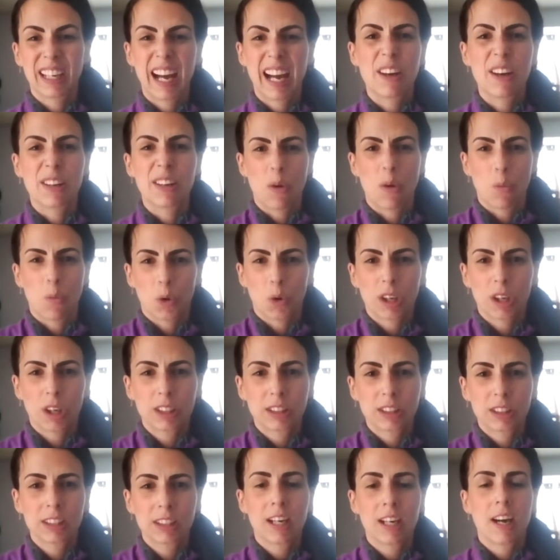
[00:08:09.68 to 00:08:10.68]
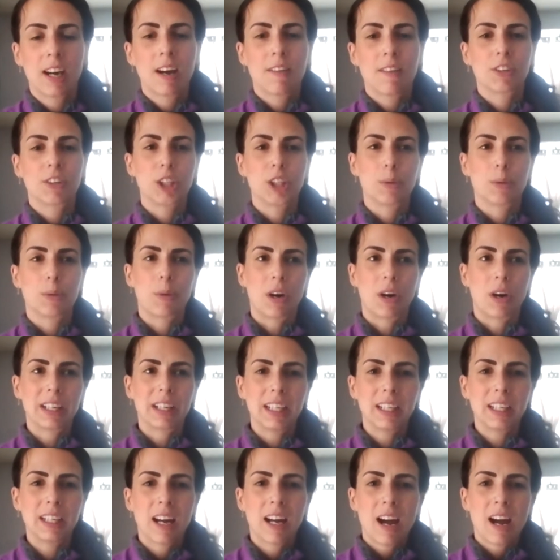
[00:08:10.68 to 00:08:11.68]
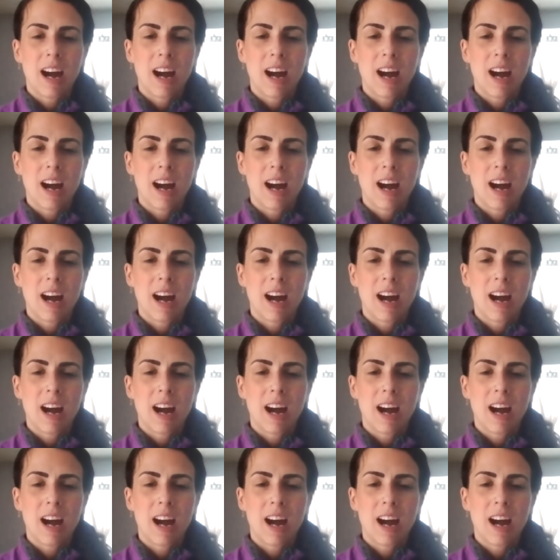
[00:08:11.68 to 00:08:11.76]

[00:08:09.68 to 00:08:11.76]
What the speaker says: how that works for your body.